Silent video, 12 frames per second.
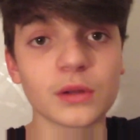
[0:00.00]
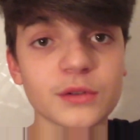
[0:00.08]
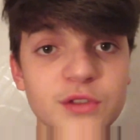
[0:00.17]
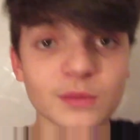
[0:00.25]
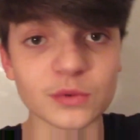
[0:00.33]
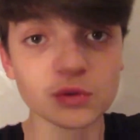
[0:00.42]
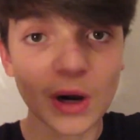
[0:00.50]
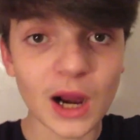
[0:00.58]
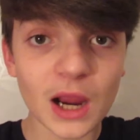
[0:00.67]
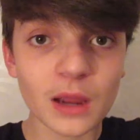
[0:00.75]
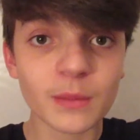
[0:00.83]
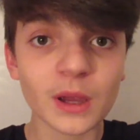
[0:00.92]

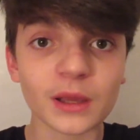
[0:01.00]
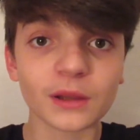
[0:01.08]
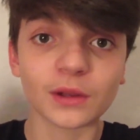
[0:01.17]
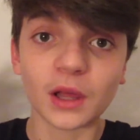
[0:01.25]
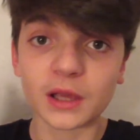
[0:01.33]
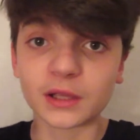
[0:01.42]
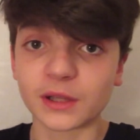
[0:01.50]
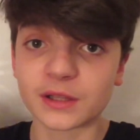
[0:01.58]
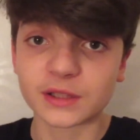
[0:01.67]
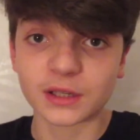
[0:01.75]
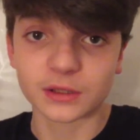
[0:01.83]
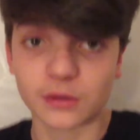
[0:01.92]
subscribe, like, and
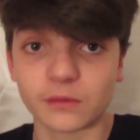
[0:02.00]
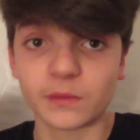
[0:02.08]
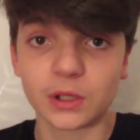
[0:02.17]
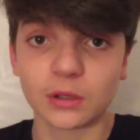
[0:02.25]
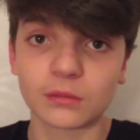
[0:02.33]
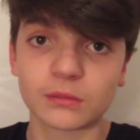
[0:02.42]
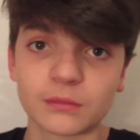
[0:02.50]
let's get into the video.